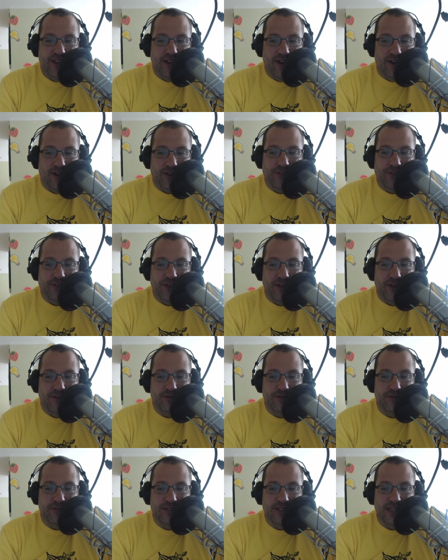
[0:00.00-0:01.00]
Also,
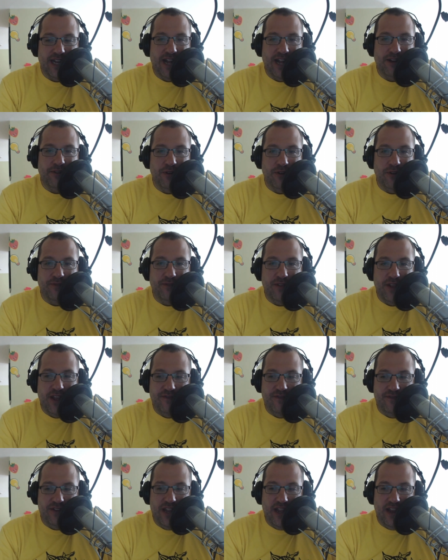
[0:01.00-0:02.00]
yeah. I don't know if,
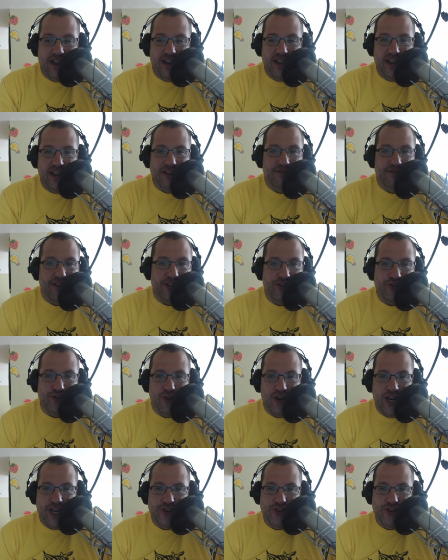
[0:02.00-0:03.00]
if, if uh,
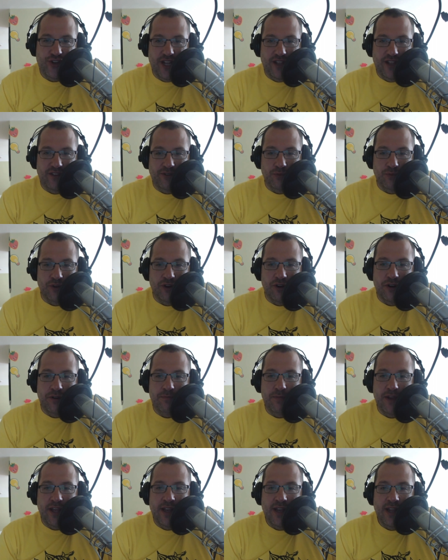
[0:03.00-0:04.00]
adventurish is a word,
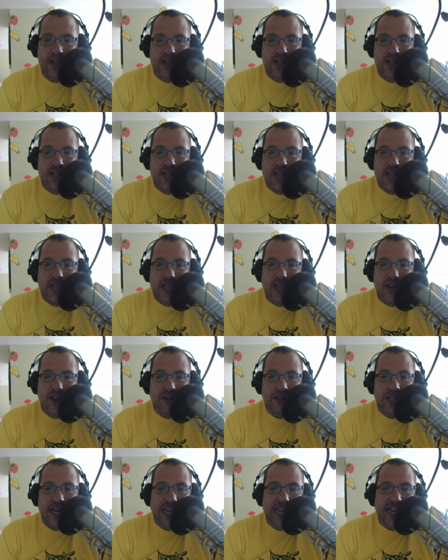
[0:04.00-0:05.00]
but you
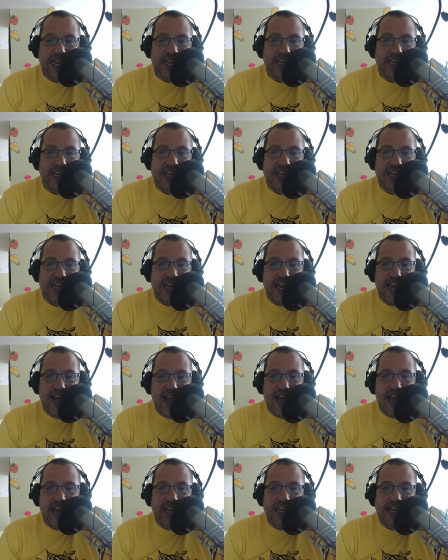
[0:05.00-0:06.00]
know, like he
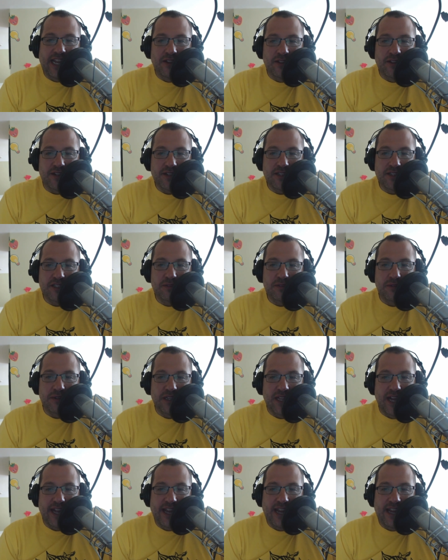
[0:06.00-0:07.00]
he looks
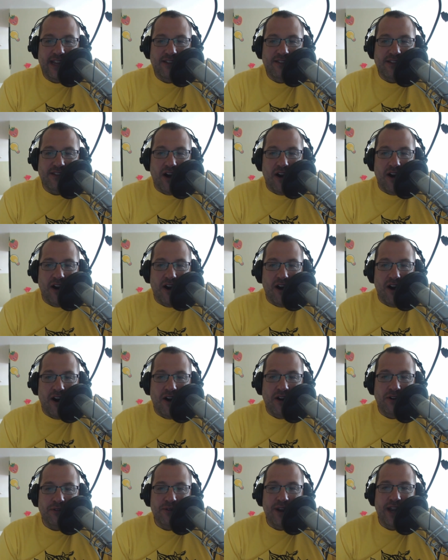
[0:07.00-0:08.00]
like he's
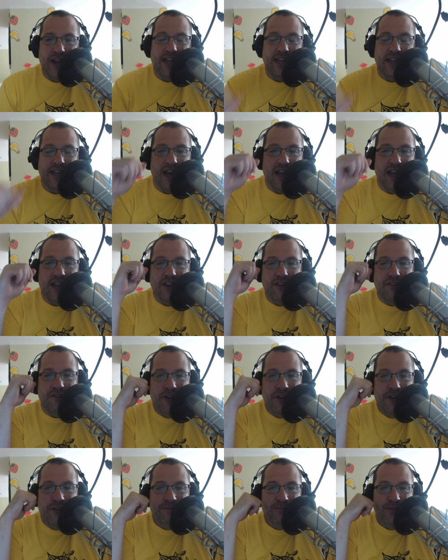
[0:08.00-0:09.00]
already kind of
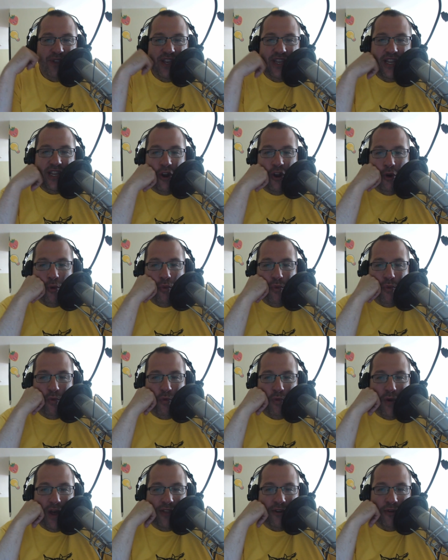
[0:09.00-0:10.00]
you know
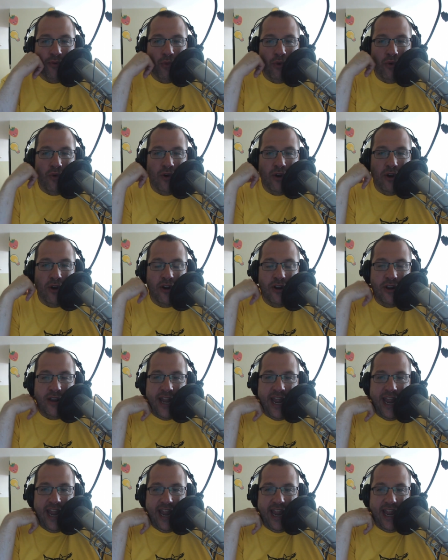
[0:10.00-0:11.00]
weather
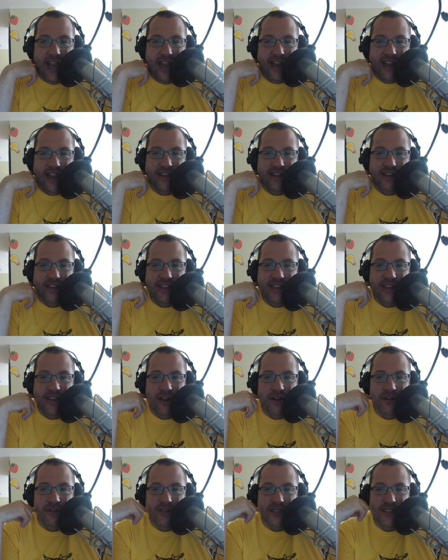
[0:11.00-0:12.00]
worn and you
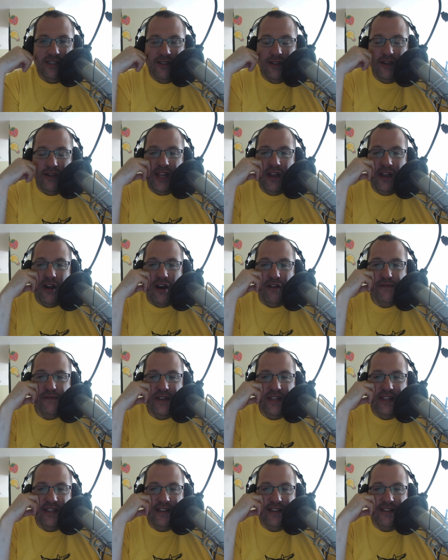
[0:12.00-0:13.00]
know looking off
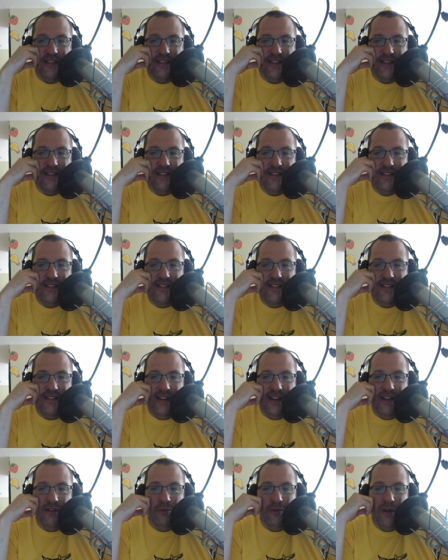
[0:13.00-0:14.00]
into the distance
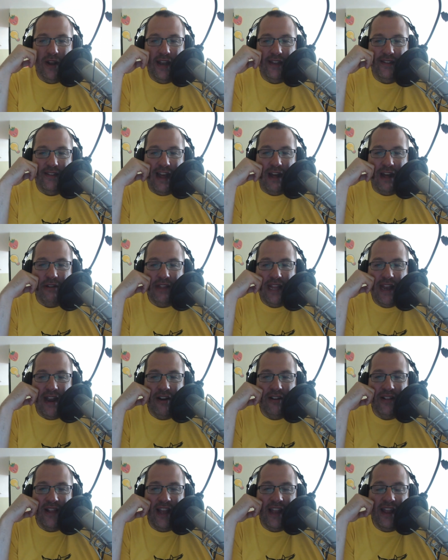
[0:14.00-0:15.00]
seeing what is out
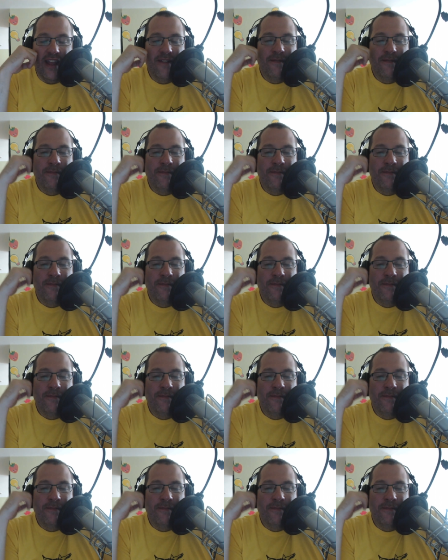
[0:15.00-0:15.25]
there like